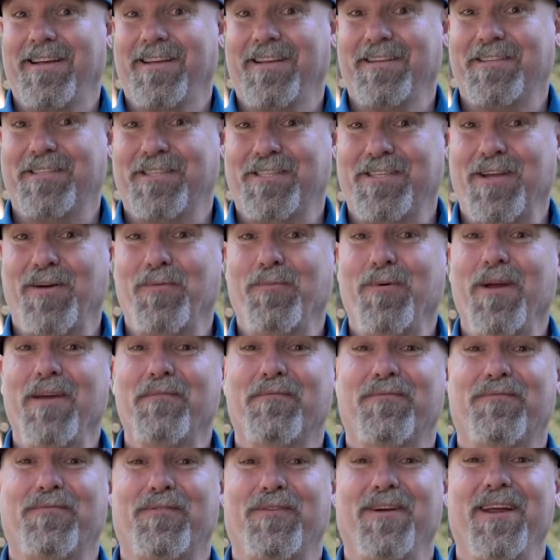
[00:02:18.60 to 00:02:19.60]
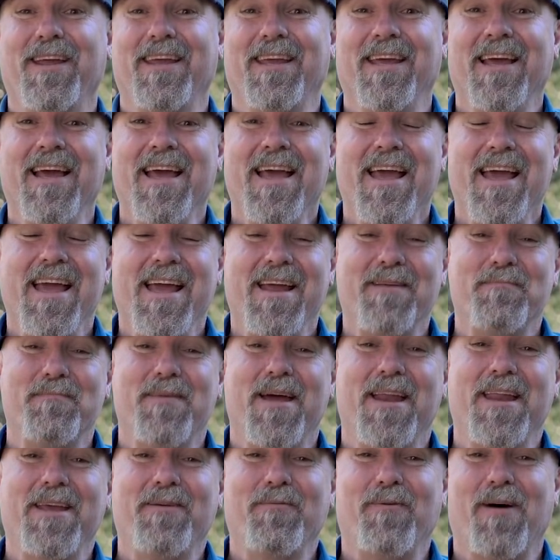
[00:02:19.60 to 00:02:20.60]
So we're free in
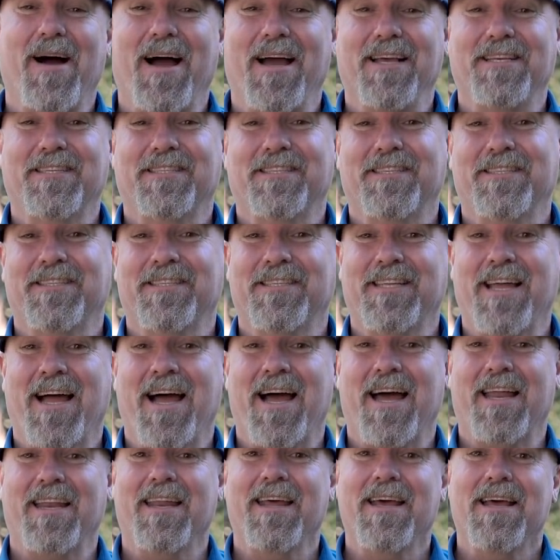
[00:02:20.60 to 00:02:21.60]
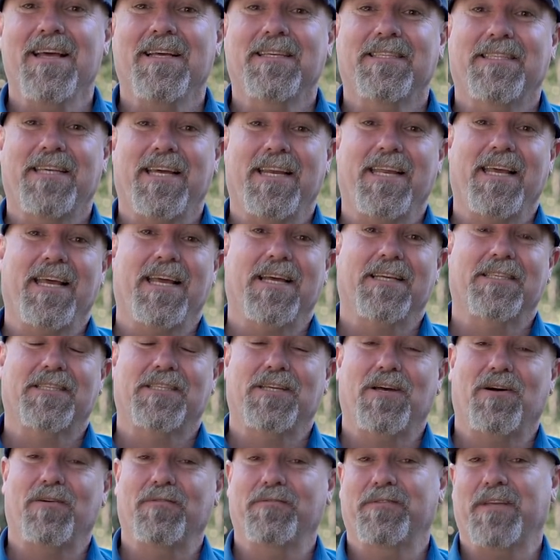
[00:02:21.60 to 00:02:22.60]
many ways to start setting
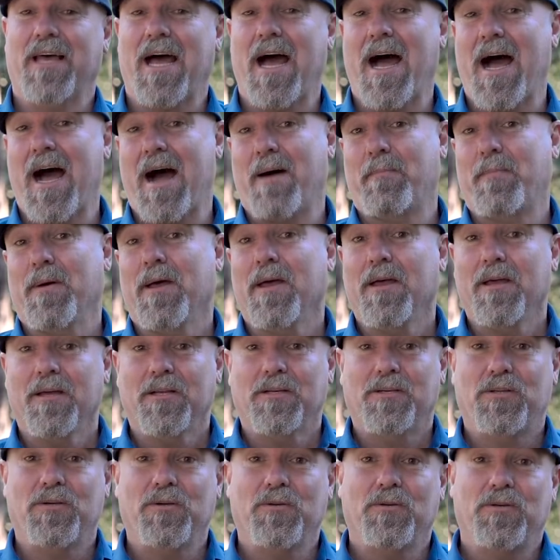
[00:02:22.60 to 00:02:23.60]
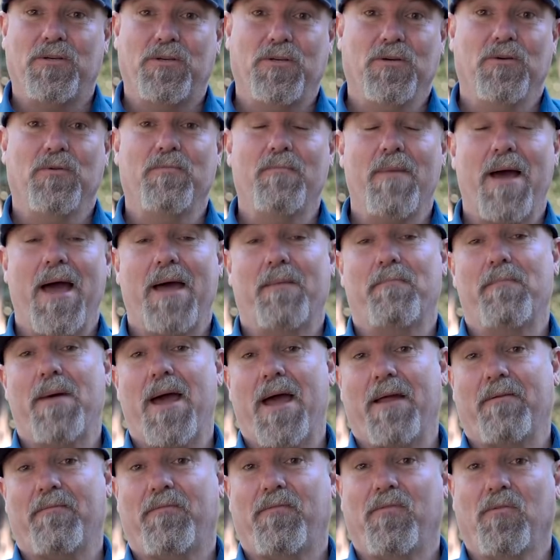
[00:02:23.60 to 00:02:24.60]
ourselves up to do
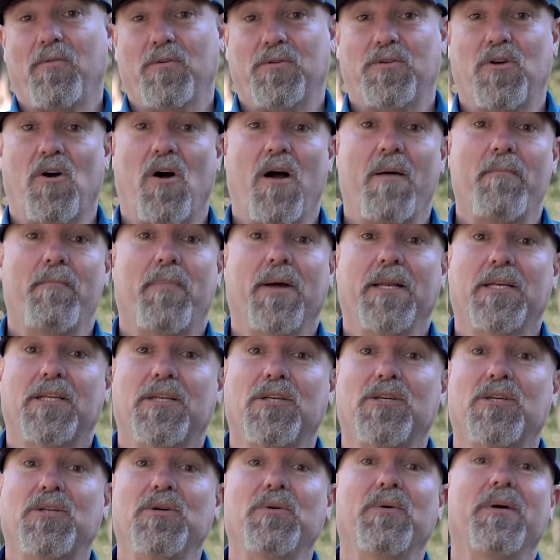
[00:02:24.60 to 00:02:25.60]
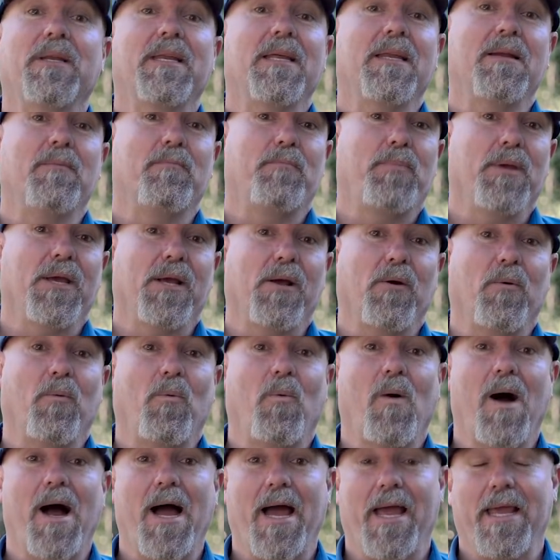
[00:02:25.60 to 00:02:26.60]
MadMatt full time, but to do it in a bigger
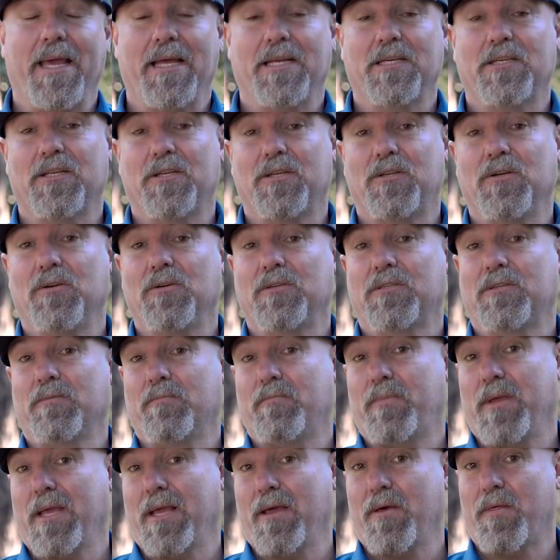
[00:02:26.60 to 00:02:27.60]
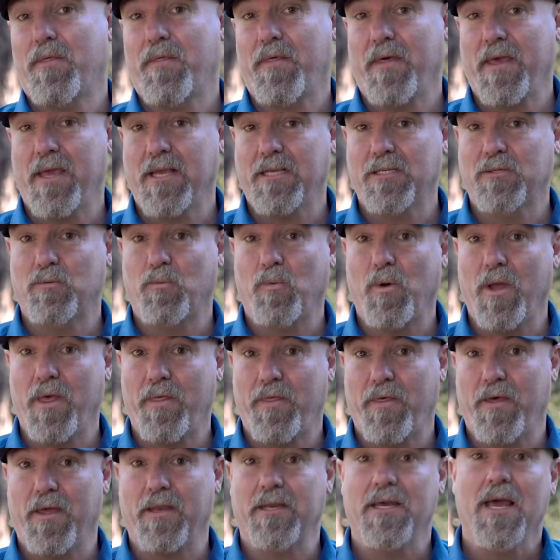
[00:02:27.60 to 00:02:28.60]
way and to do some bigger things with
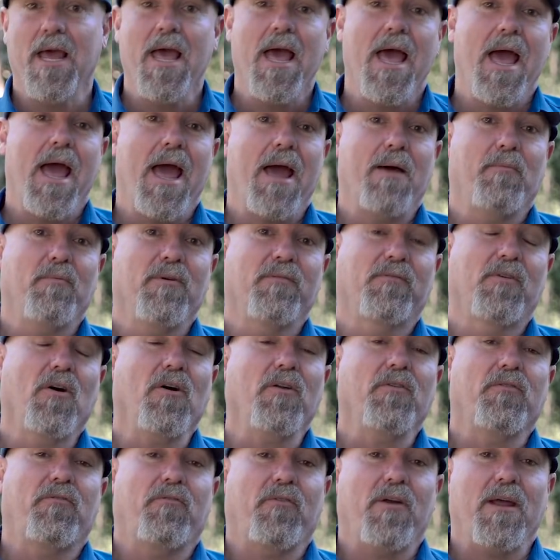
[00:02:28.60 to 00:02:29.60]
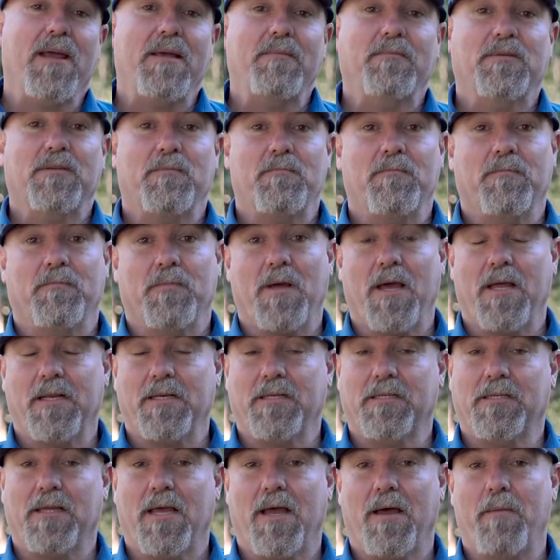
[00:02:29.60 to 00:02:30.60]
it. And we've got dreams
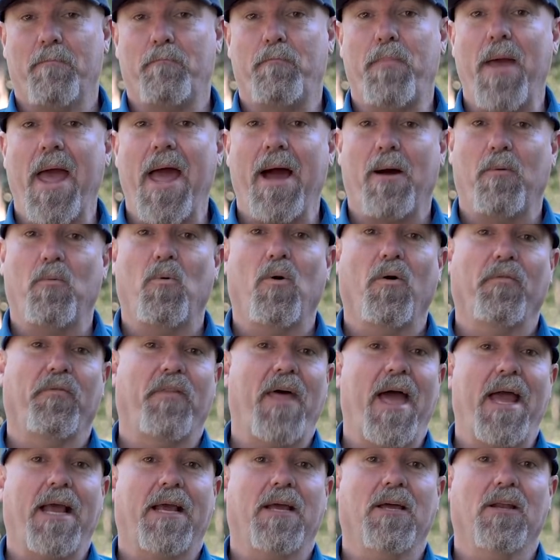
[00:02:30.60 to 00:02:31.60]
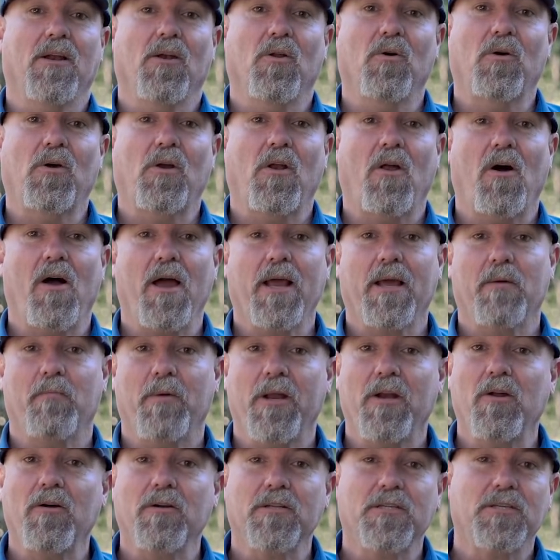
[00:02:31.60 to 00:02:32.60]
and about what that can look like, and we're
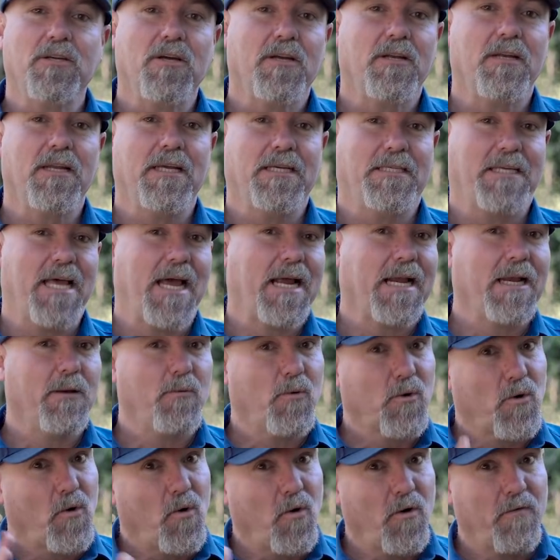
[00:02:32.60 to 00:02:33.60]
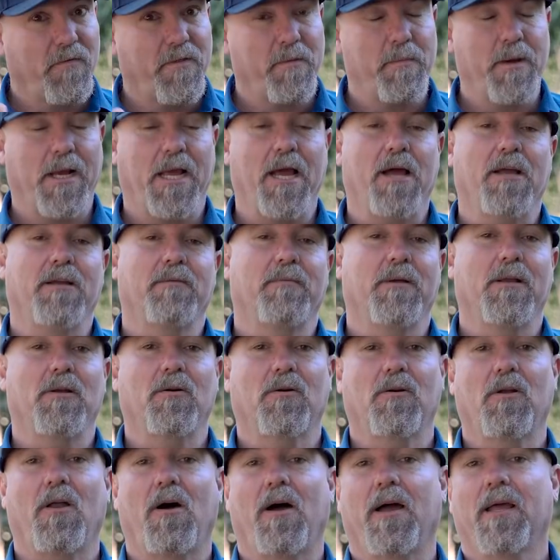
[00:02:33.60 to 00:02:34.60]
not certain exactly what all of them are going to be
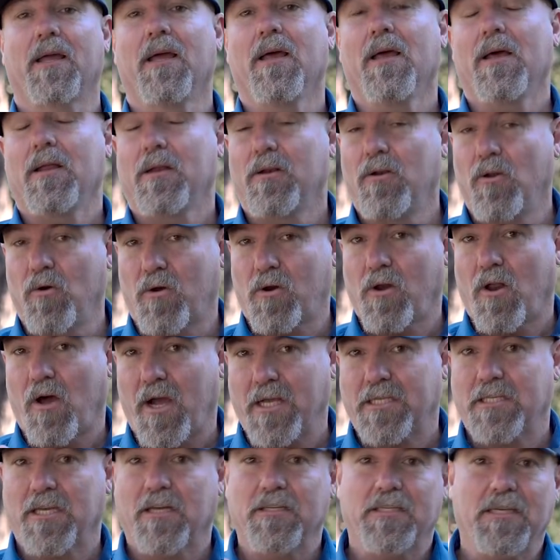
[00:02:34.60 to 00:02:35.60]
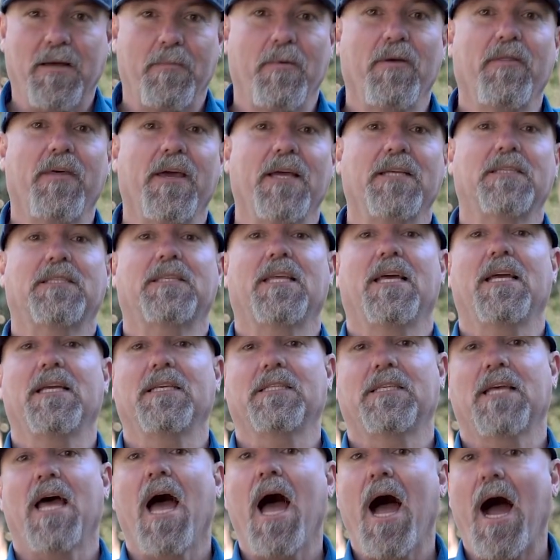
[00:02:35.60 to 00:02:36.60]
look like. So some of these
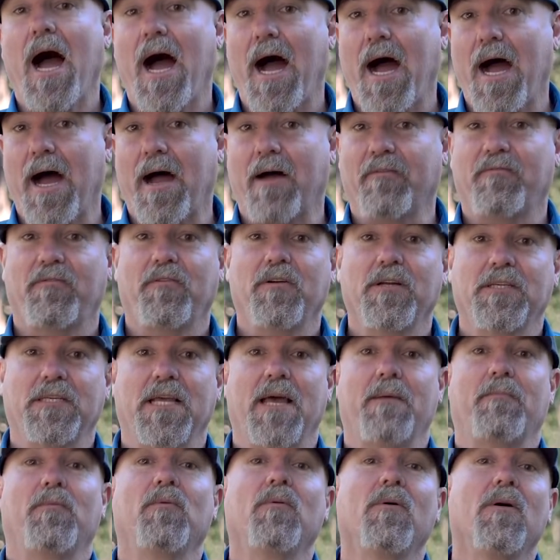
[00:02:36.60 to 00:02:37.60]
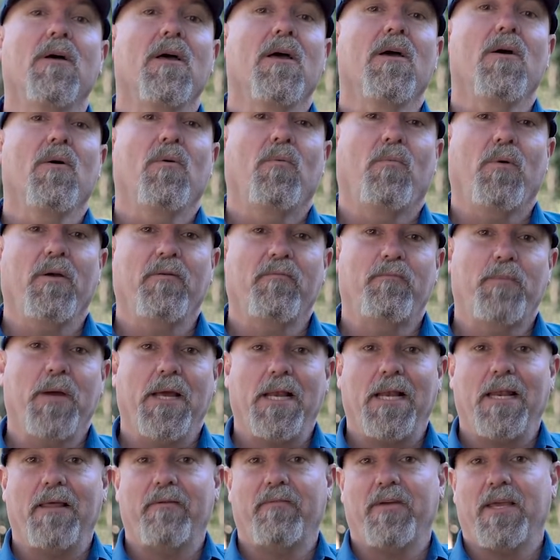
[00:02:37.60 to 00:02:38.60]
things are, for example, we've been
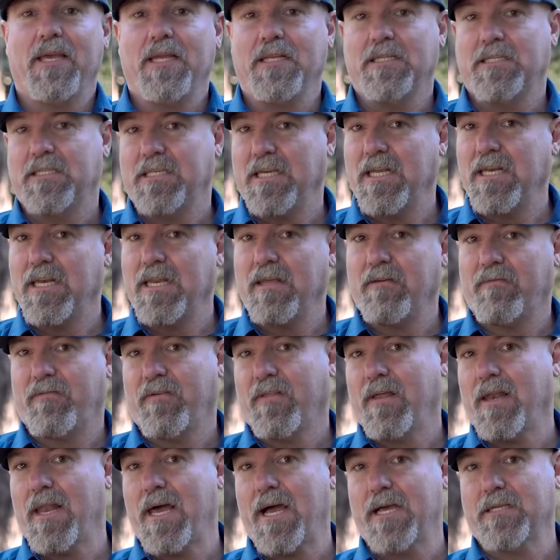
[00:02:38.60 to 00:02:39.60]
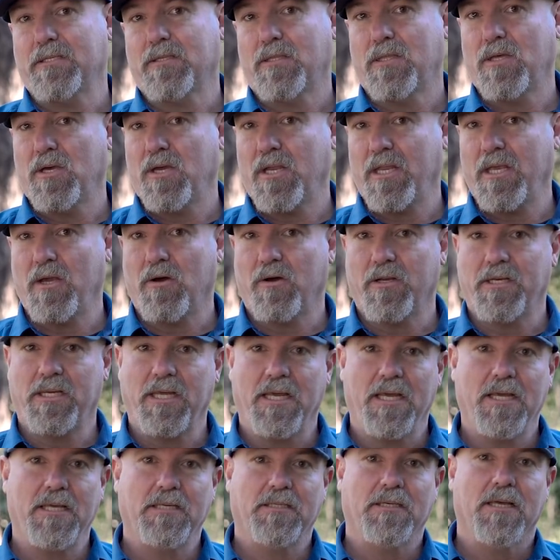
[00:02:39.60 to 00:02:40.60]
living in Sydney for the last 30 odd
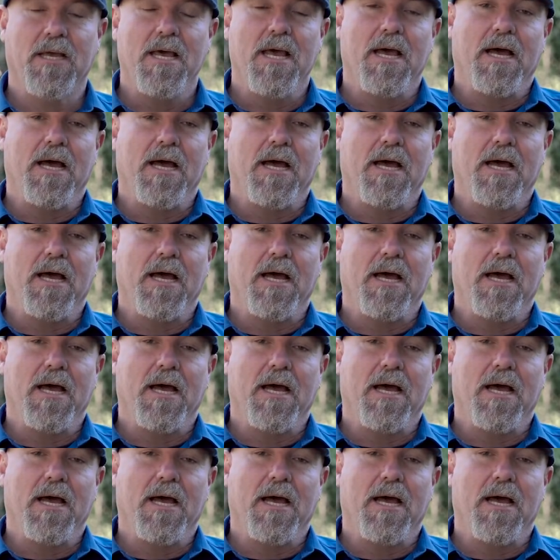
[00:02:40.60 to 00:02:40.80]
years.